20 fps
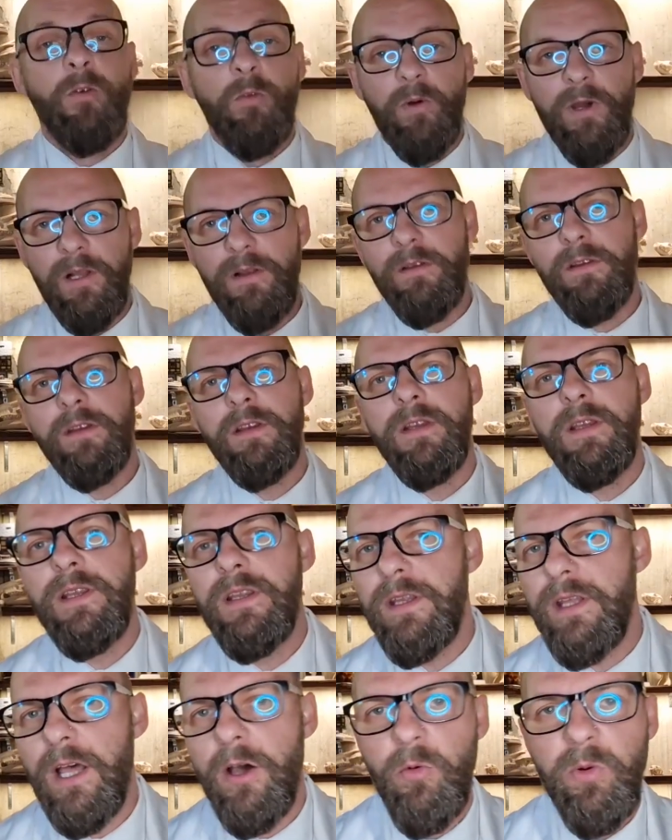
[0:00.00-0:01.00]
Well,
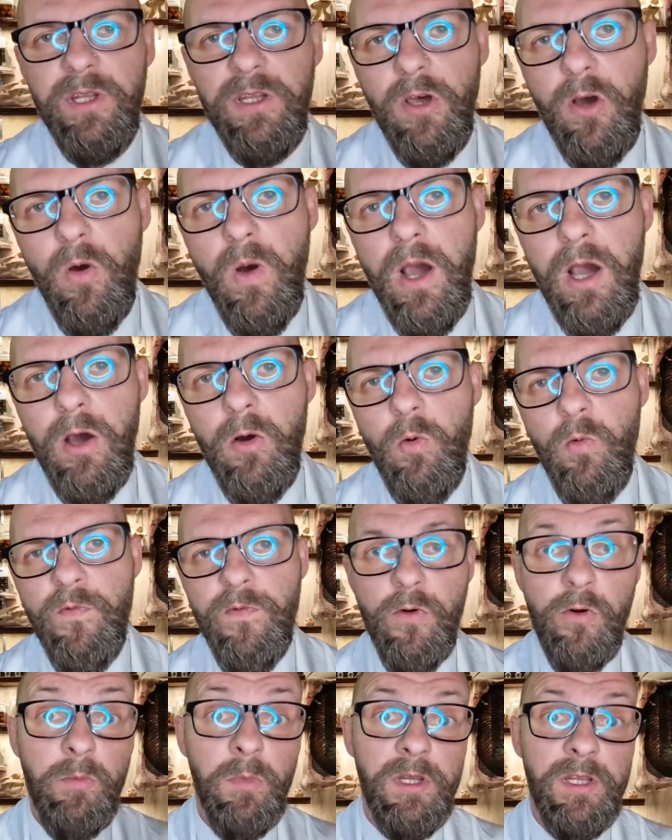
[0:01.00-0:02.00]
now we know how
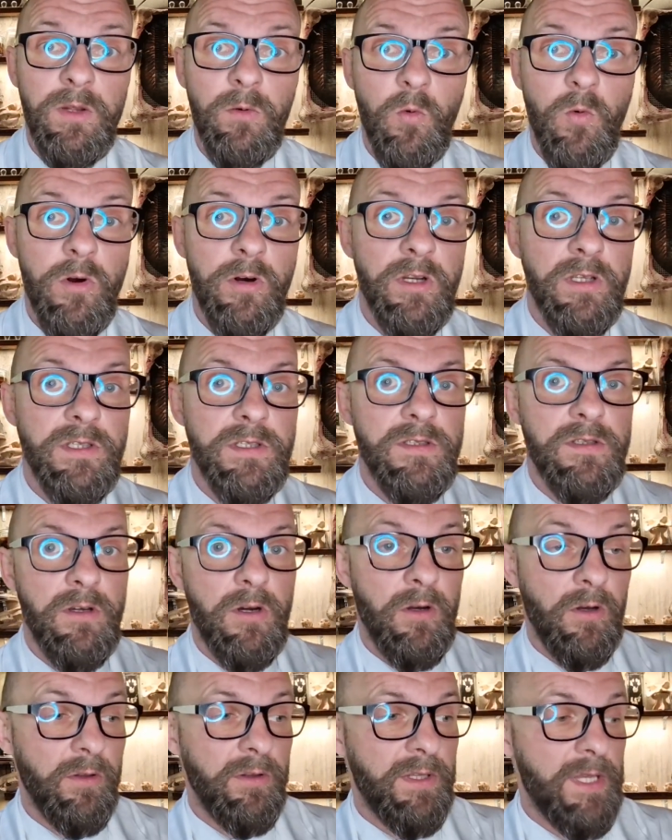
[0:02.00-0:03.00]
formalin works
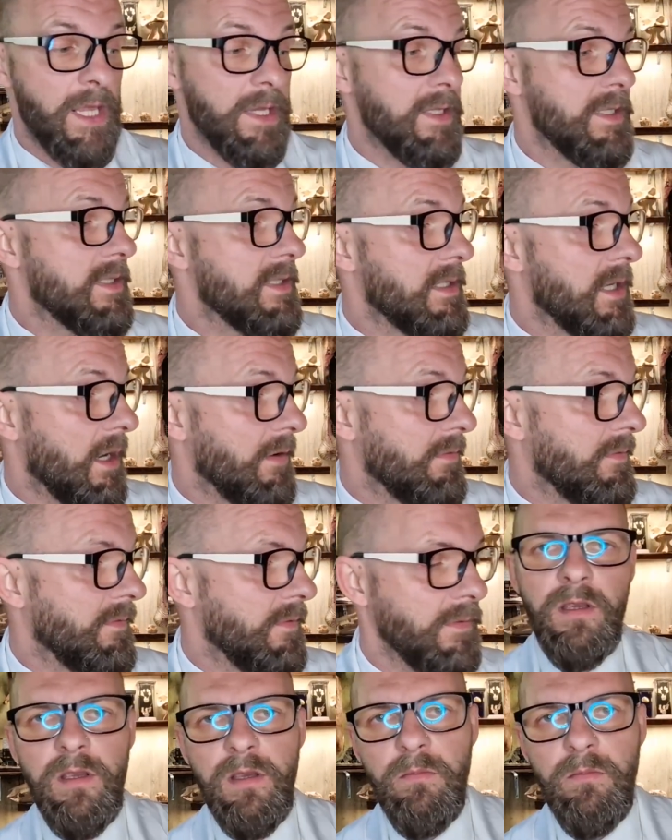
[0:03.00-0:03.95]
on dead stuff,